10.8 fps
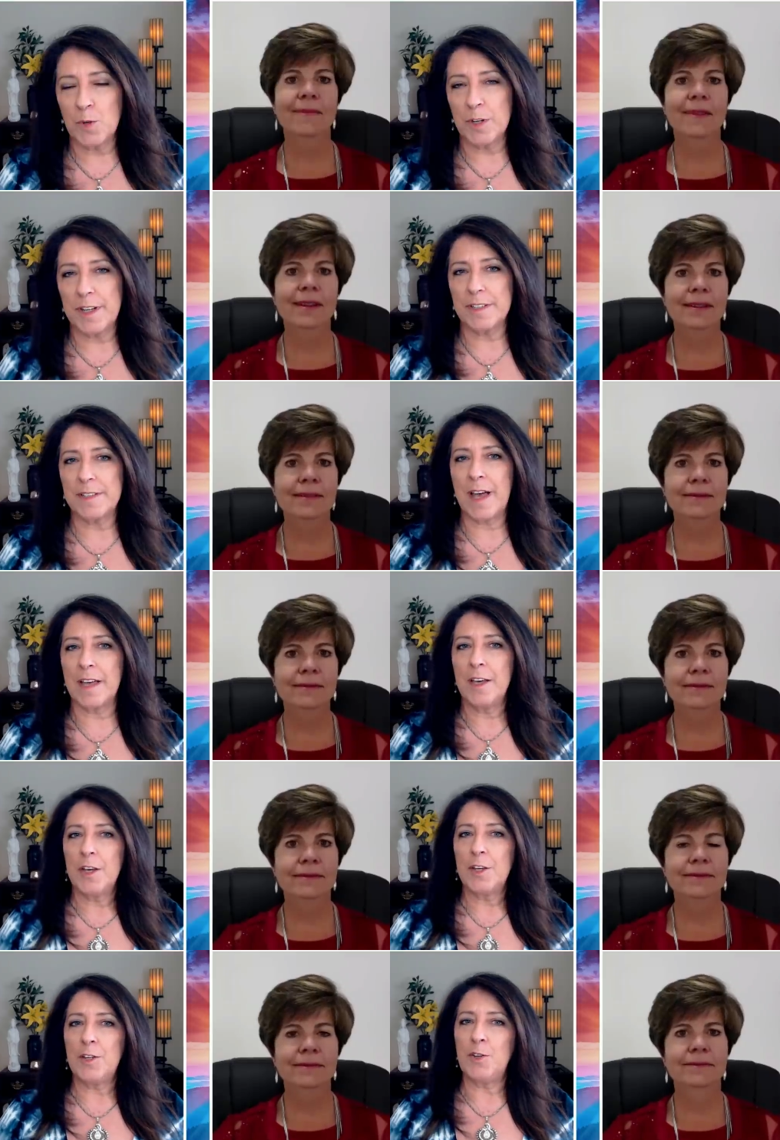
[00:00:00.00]
Speaker 1: work is that
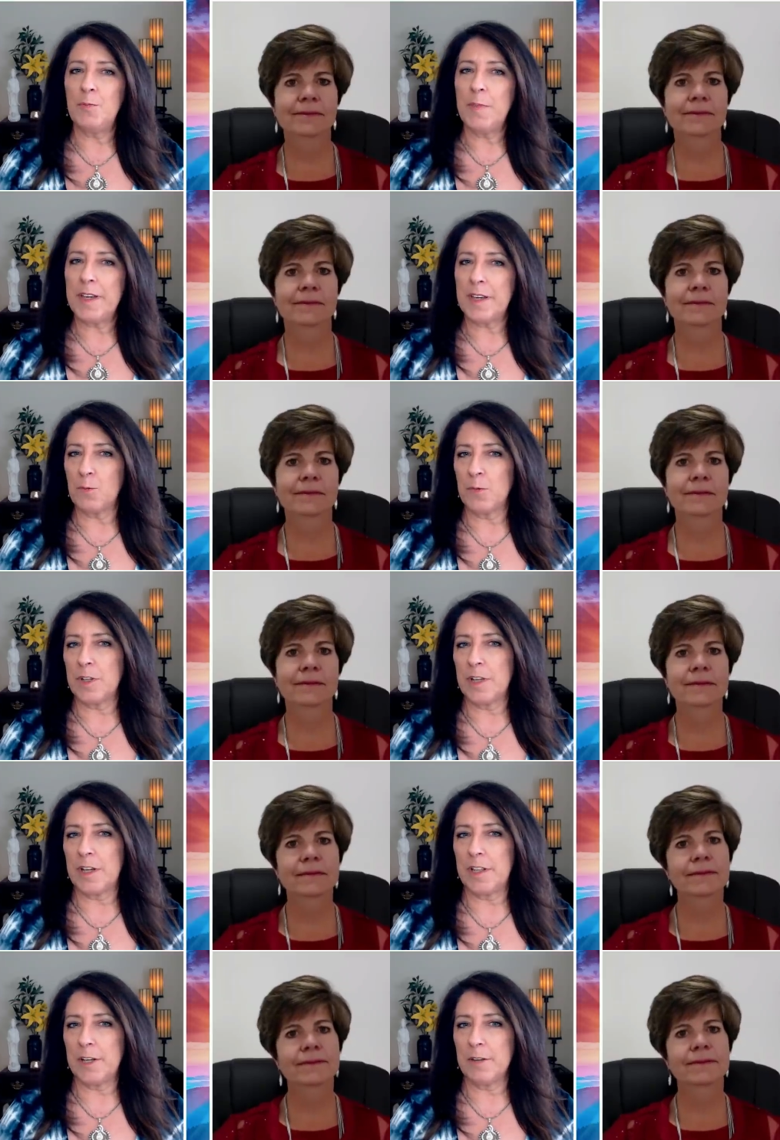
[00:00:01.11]
you make it
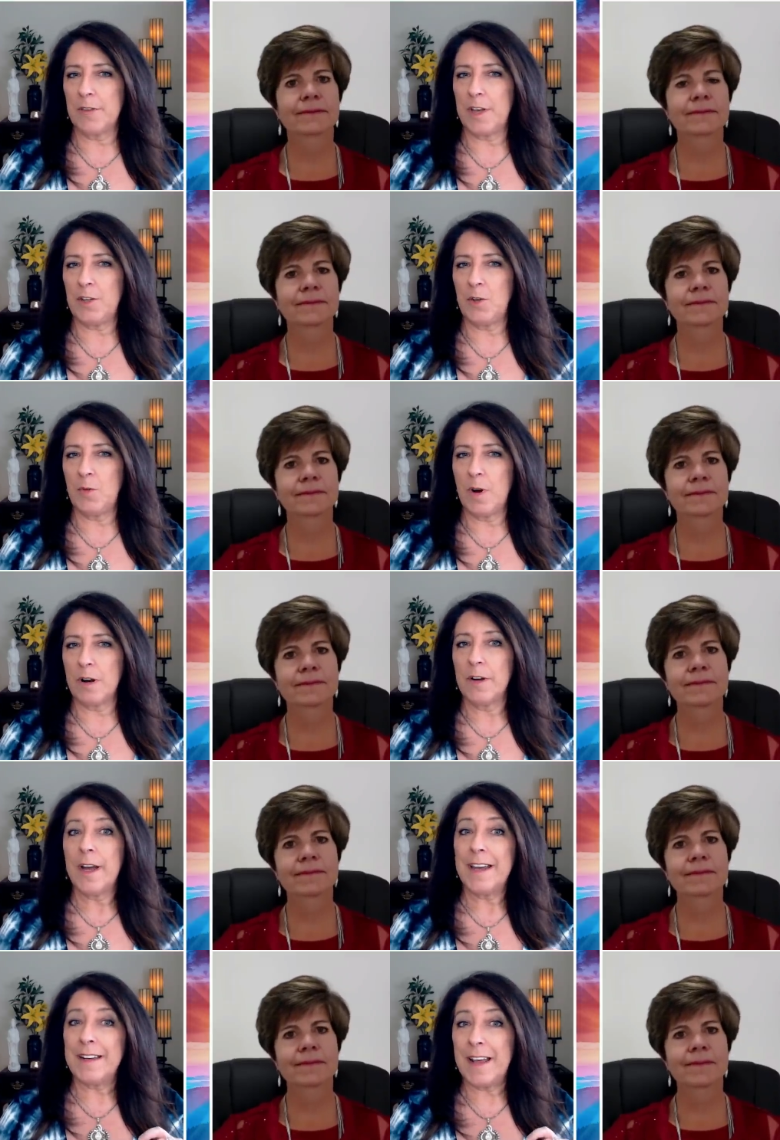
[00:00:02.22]
really clear that you
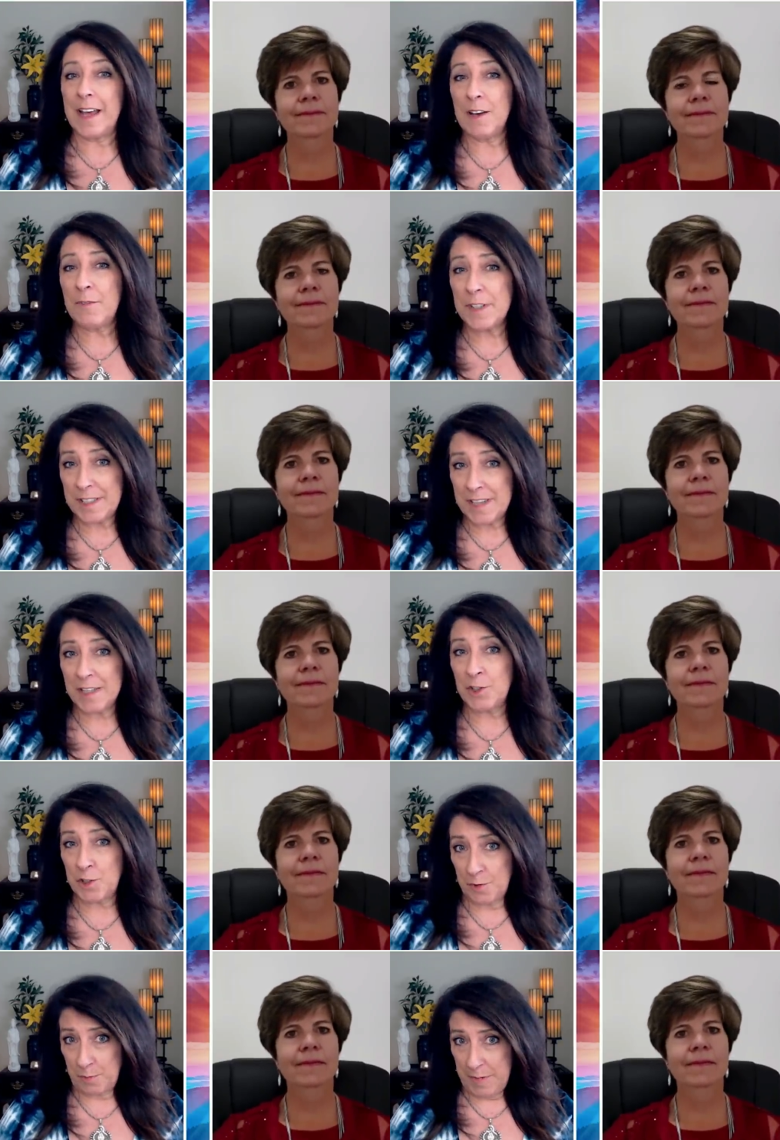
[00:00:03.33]
are an
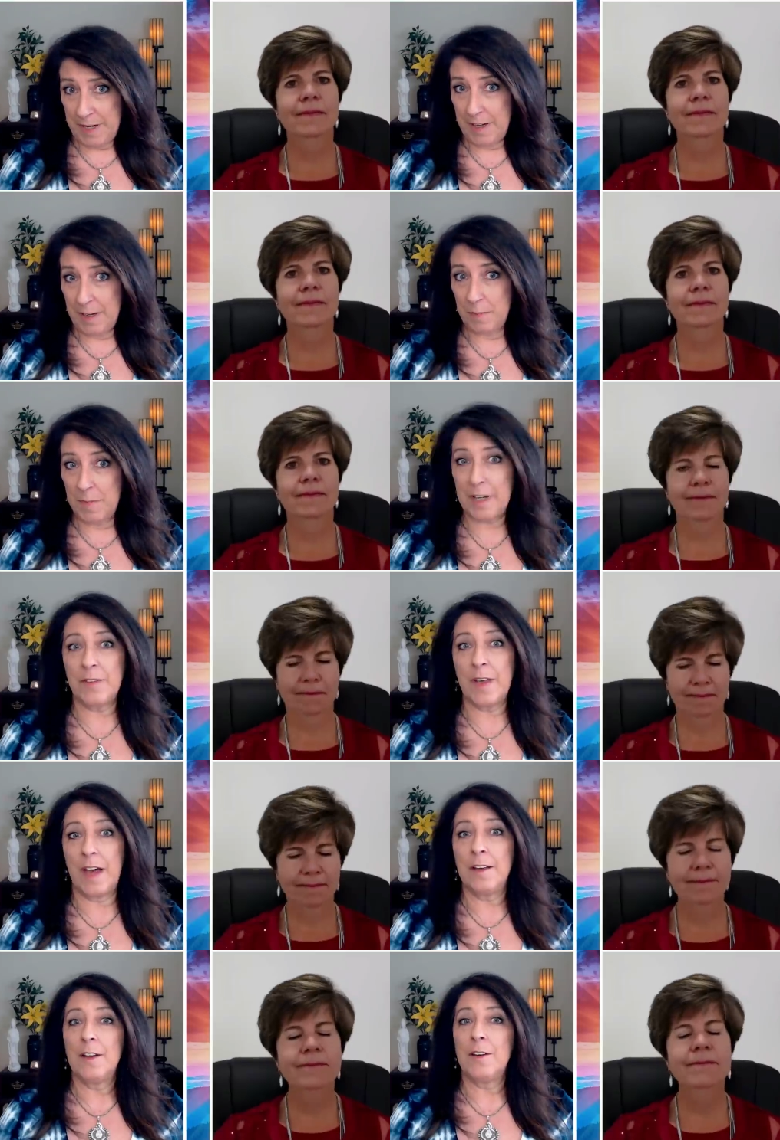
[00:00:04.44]
evidential medium, meaning
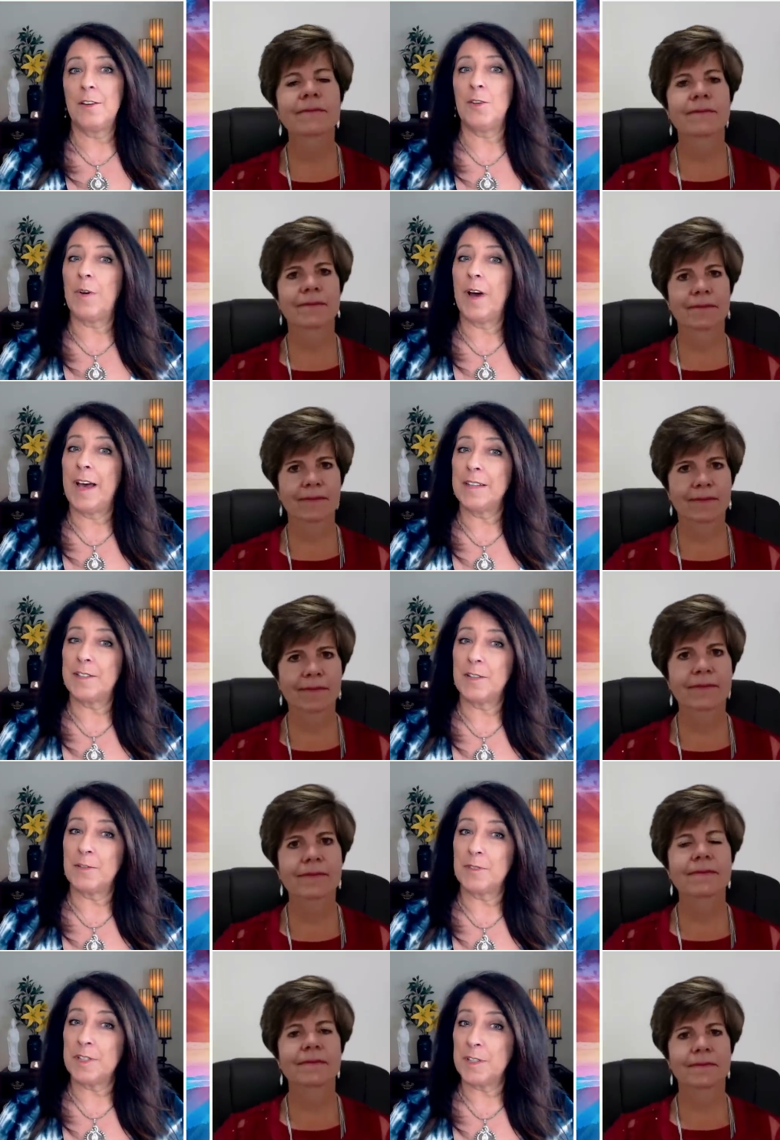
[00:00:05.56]
that you ask
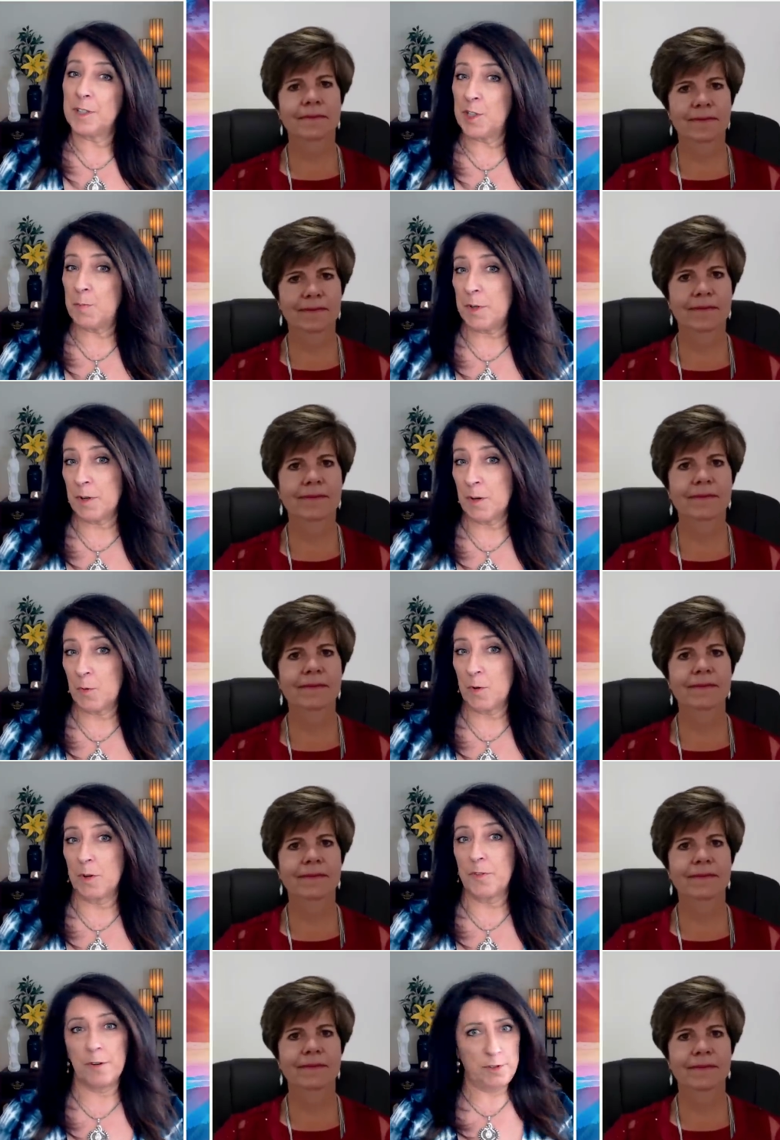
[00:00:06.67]
those in the spirit
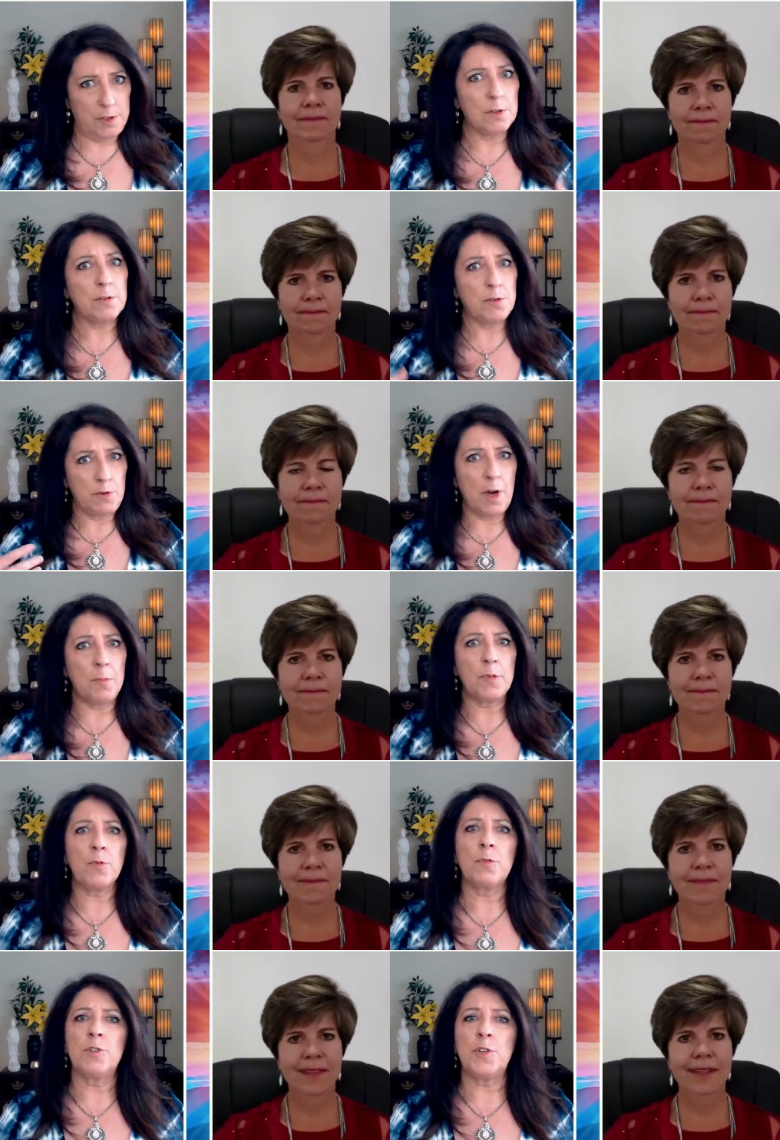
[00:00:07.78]
world, those those who come
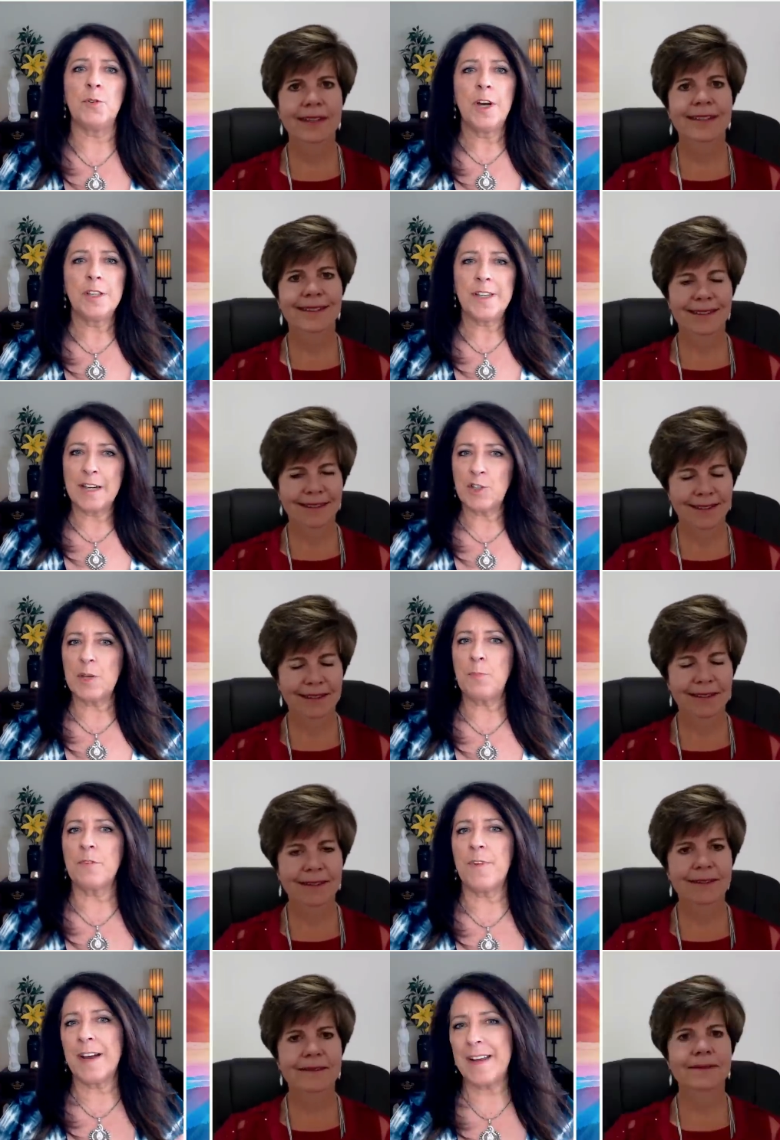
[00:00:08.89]
through, to to actually
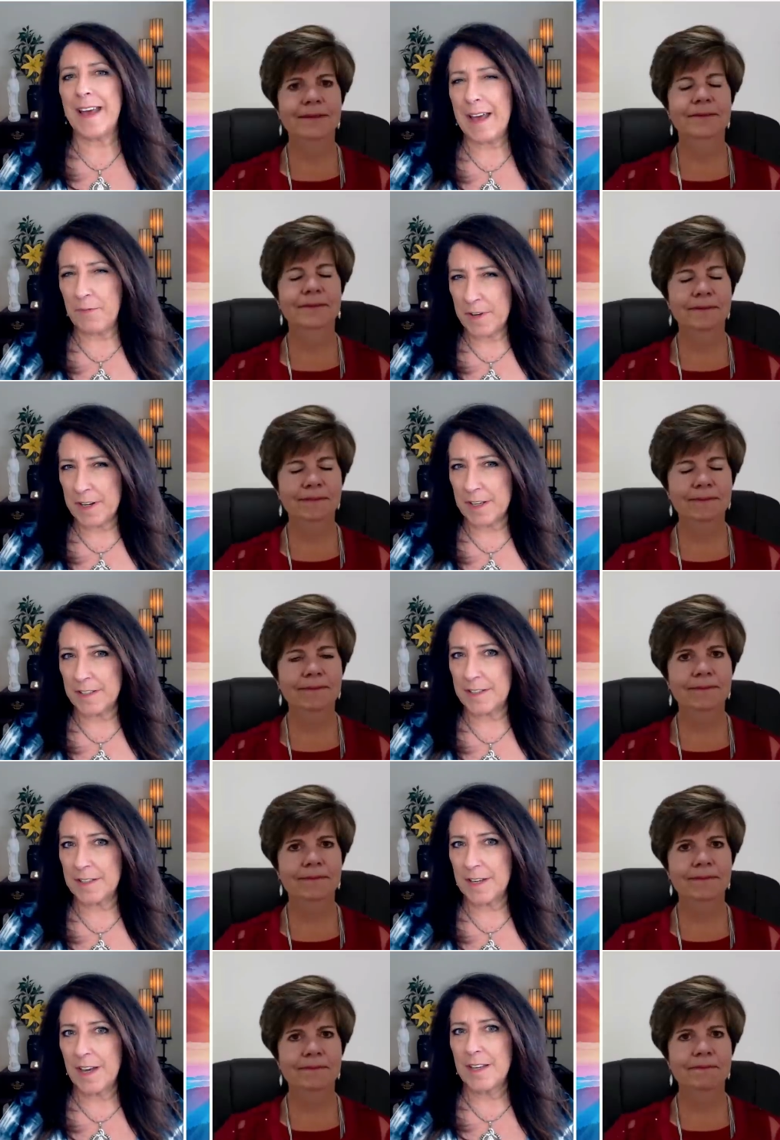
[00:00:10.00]
provide evidence